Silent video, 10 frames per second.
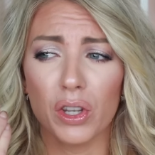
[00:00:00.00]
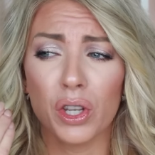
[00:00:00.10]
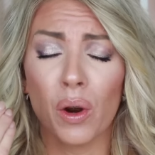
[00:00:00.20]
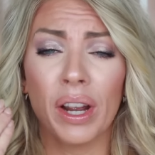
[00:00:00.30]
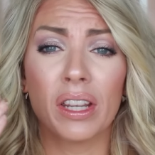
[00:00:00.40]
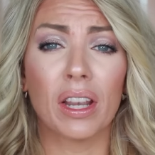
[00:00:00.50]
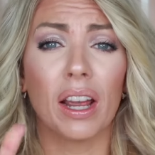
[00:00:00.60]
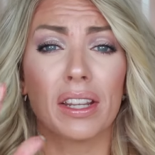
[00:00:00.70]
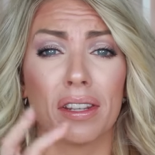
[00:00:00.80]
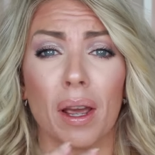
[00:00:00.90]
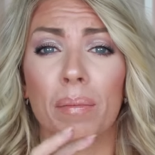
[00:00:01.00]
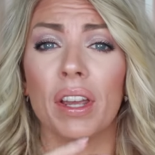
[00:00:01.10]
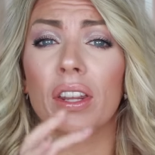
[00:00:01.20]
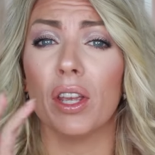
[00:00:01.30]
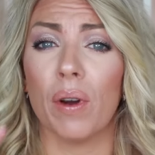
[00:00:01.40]
So it's
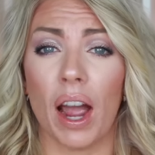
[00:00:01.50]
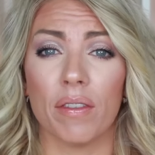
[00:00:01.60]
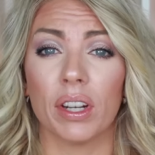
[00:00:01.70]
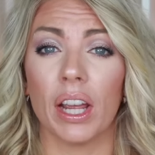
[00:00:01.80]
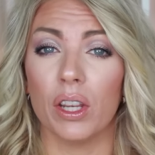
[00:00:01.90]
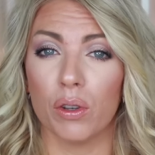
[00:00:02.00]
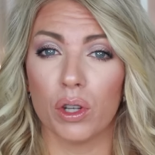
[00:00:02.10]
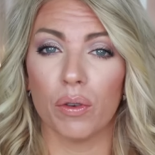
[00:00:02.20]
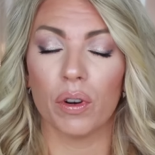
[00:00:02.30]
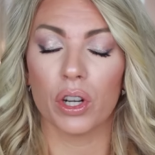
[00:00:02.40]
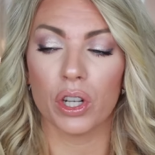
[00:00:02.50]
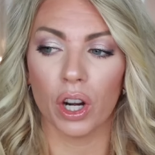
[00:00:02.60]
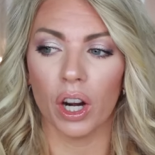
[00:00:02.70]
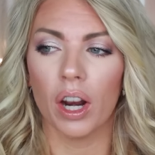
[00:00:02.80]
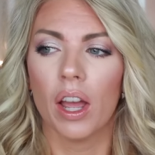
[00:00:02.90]
something that you have to get used to for
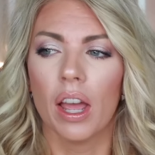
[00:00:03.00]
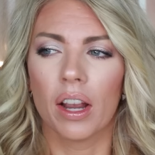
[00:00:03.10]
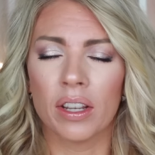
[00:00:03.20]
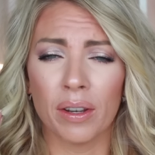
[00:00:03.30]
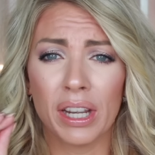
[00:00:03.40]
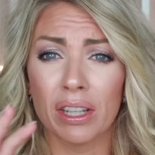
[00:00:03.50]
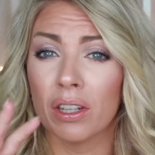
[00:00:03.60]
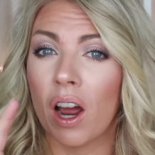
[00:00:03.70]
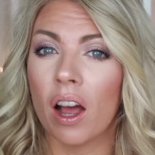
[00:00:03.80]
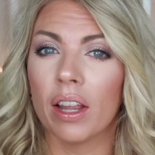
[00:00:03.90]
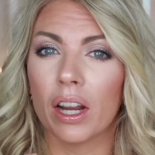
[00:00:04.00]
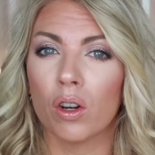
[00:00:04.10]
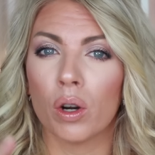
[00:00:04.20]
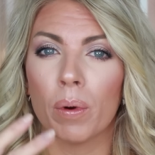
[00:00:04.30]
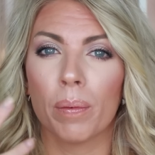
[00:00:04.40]
sure, because it's not like a
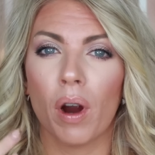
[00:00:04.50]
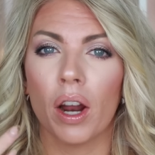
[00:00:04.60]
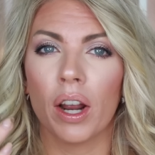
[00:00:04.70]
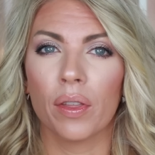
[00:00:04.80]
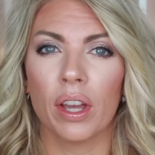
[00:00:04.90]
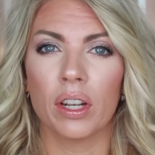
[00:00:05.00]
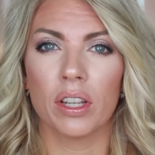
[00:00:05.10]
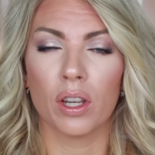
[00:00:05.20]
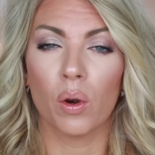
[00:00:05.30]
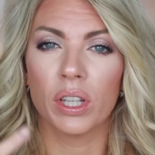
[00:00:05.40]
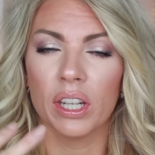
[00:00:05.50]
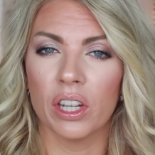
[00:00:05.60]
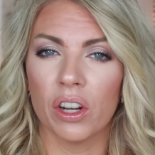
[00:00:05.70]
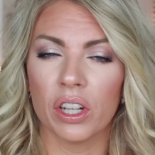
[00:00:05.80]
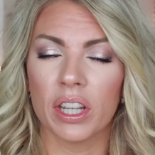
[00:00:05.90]
normal product that soaks
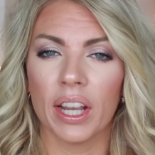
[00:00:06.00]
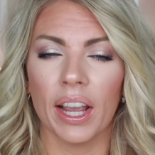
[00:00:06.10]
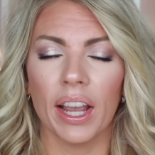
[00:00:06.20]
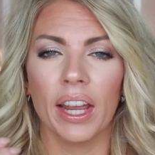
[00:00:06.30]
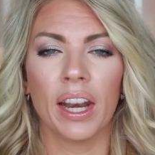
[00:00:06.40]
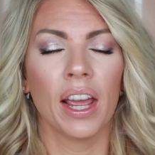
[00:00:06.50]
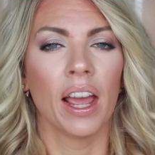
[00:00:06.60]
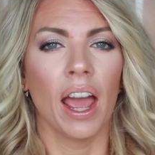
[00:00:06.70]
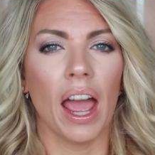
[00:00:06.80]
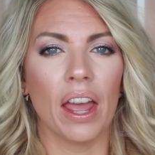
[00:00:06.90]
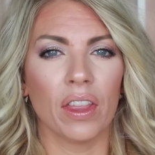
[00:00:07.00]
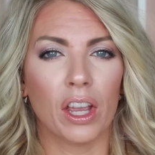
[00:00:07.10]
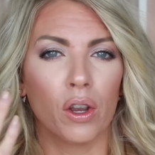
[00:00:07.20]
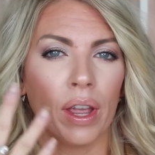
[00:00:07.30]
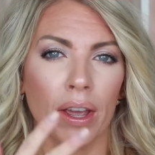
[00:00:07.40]
into your skin and
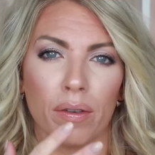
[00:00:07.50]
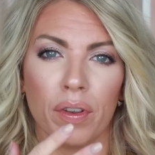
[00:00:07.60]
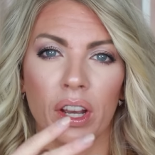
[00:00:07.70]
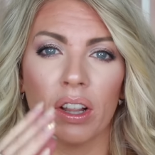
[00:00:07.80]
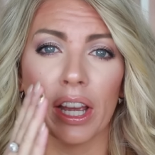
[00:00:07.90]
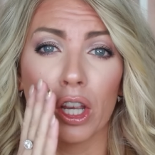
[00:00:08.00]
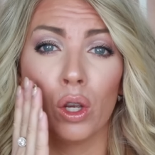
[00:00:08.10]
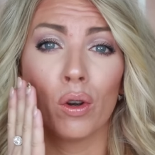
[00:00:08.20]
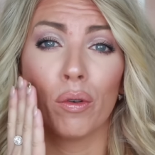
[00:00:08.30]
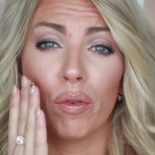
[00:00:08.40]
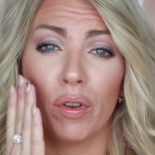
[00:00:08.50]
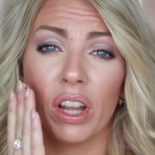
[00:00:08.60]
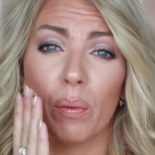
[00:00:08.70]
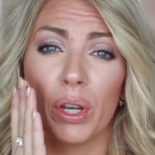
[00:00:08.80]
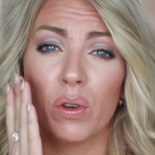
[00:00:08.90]
that you can't feel. Like, you can
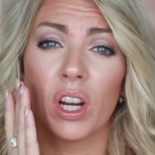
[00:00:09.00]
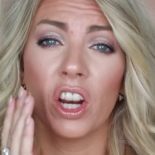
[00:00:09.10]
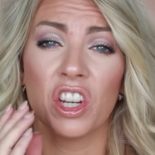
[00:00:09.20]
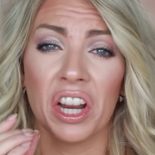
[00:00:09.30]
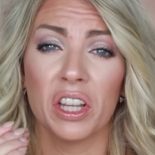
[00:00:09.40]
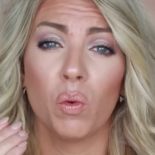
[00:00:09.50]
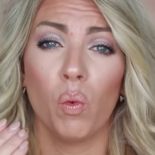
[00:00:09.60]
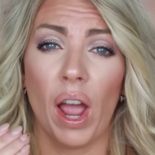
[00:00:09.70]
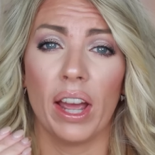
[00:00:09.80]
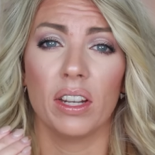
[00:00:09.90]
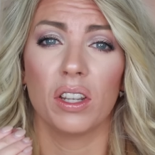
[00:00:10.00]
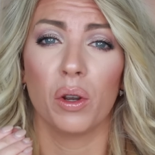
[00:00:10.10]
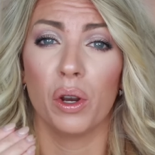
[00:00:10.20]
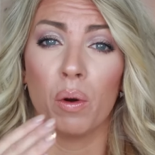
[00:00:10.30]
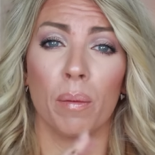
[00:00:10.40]
feel it when you touch it, it's wet.
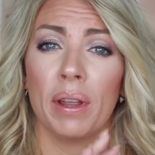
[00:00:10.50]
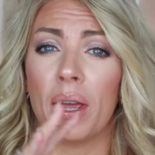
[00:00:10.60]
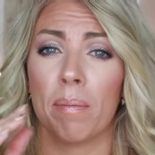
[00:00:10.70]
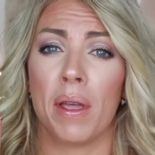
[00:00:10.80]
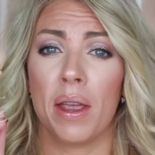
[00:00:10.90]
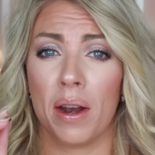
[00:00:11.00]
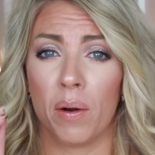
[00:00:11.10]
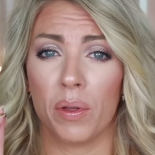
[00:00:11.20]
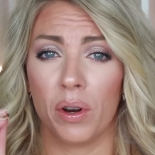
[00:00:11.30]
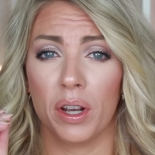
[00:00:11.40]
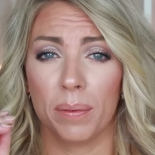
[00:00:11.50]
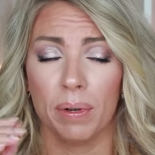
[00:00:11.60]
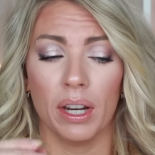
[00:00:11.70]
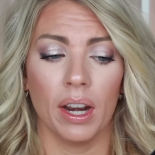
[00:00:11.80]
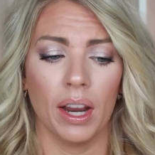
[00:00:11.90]
So you don't want to be like making out with your
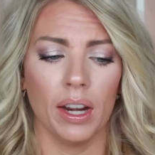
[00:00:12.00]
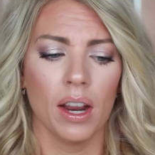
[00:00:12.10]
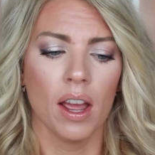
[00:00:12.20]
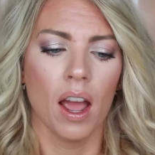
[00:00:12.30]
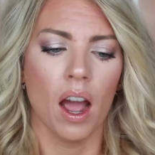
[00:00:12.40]
husband at night.